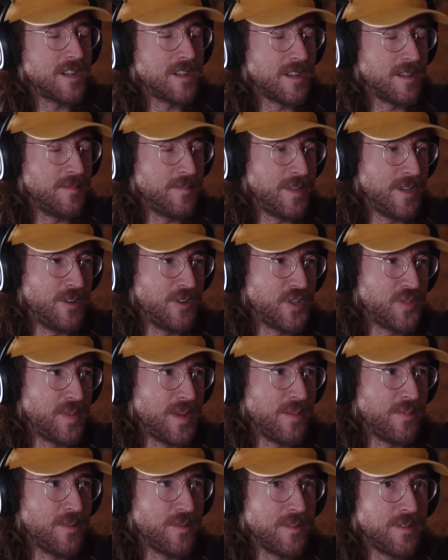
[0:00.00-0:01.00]
confuse
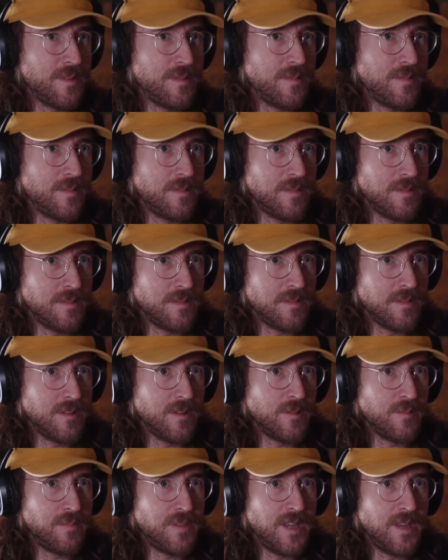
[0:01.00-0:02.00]
people.
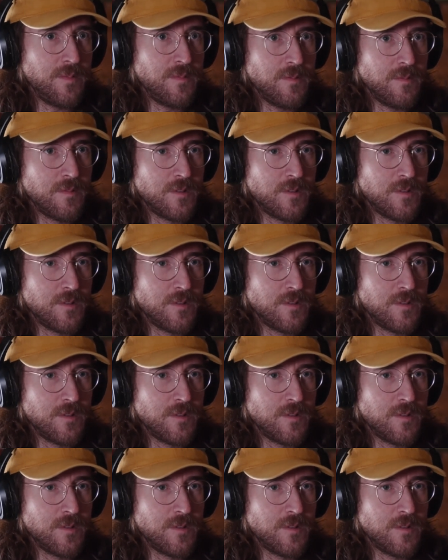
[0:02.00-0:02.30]
They're people.